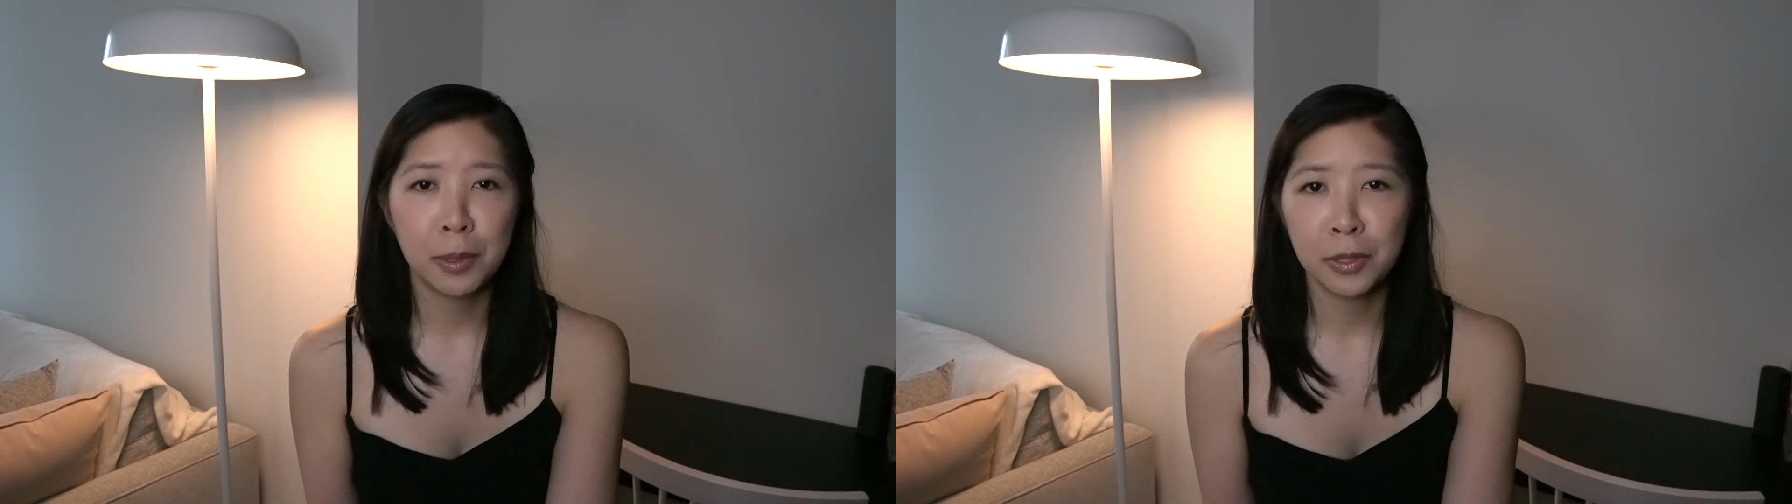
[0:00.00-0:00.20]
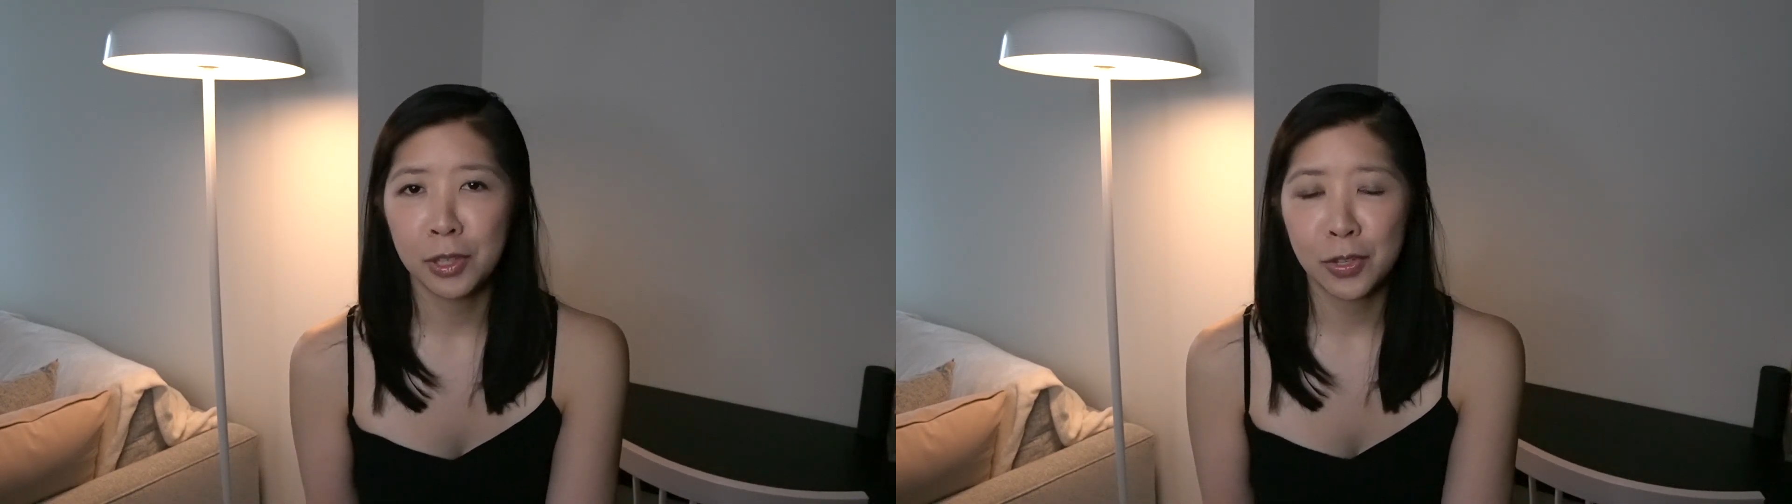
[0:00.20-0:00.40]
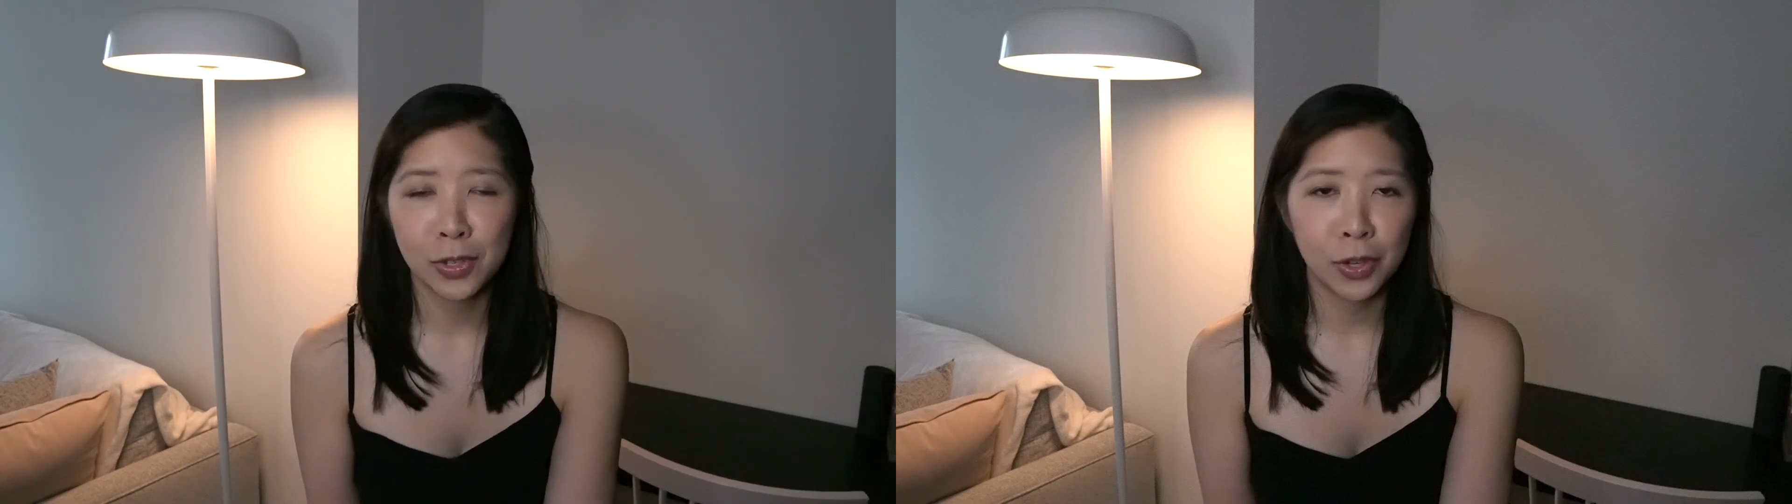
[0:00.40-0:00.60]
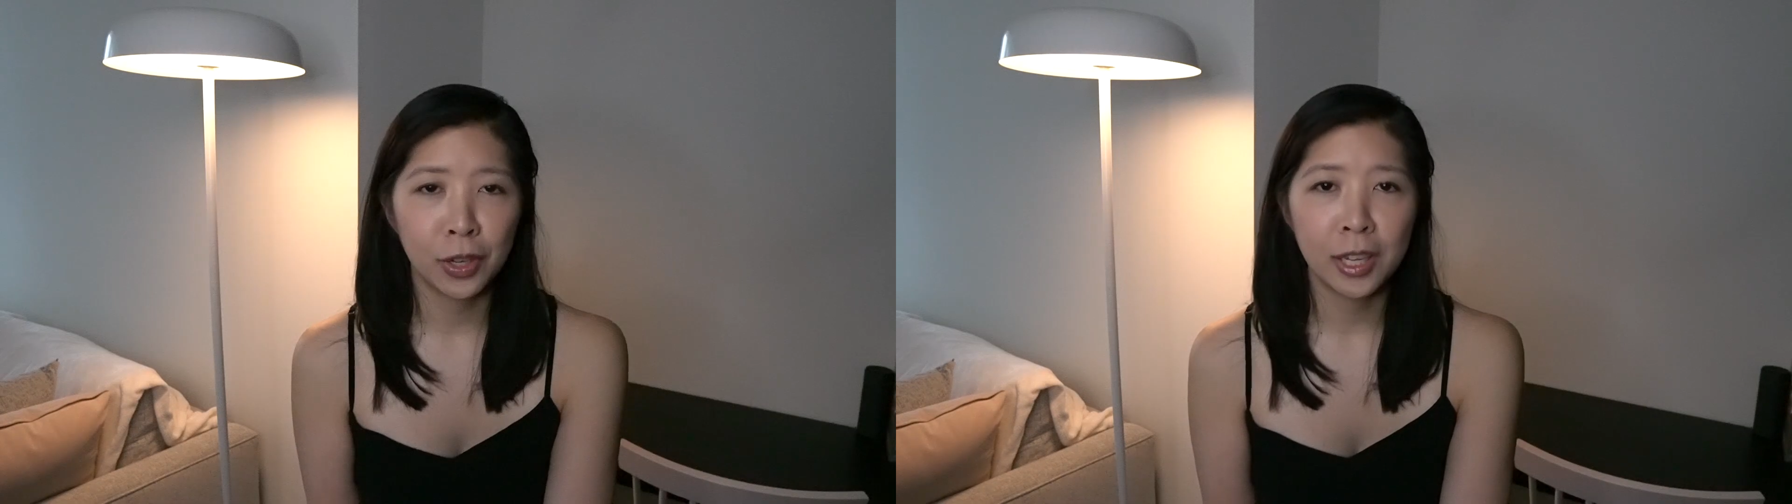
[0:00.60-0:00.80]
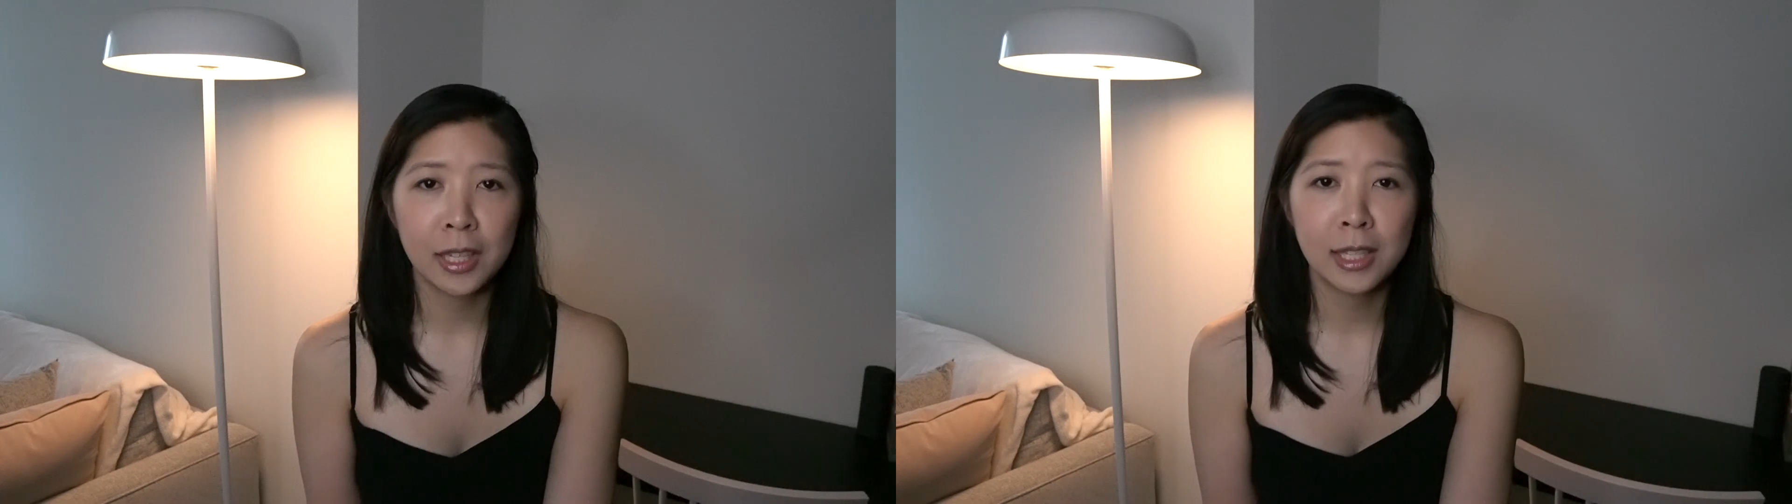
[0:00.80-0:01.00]
building
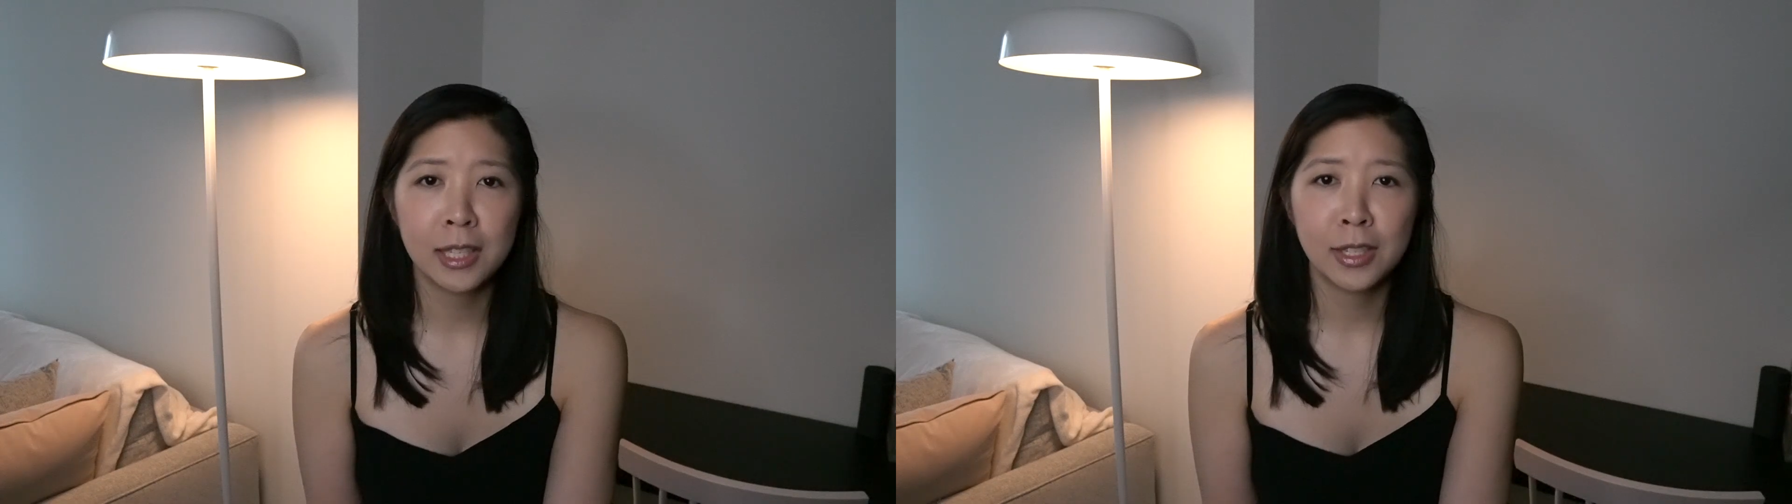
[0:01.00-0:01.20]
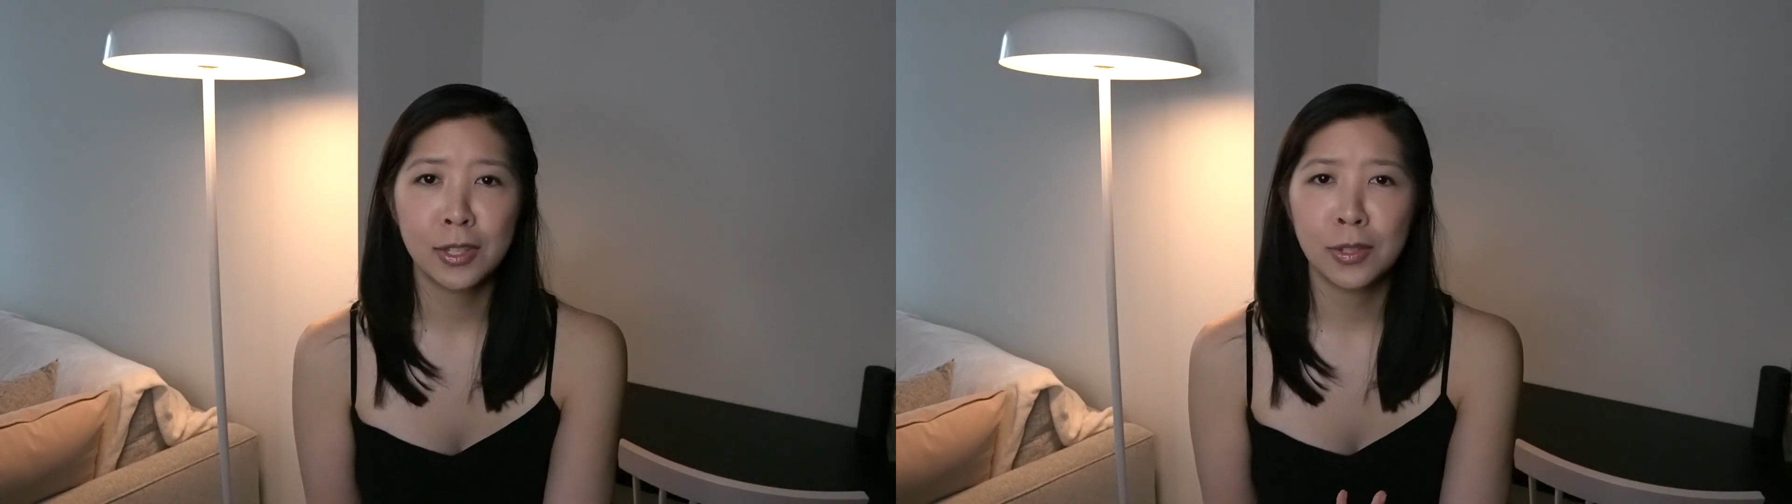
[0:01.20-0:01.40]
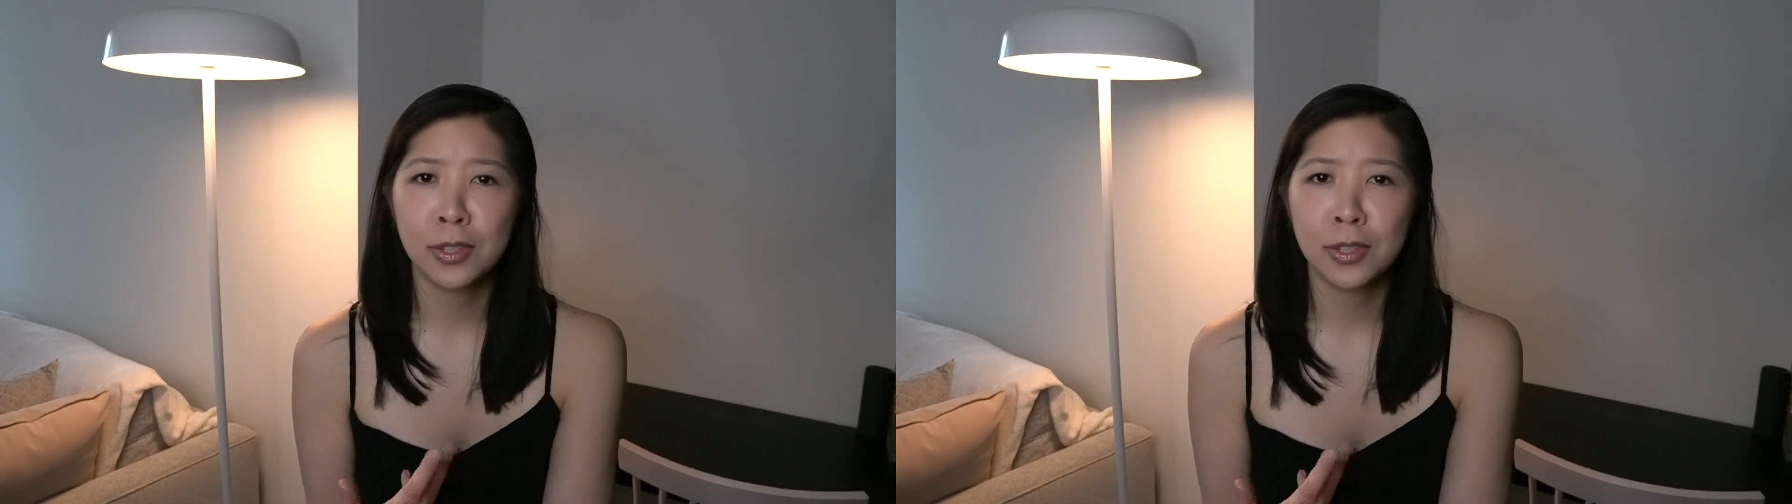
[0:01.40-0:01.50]
circuits.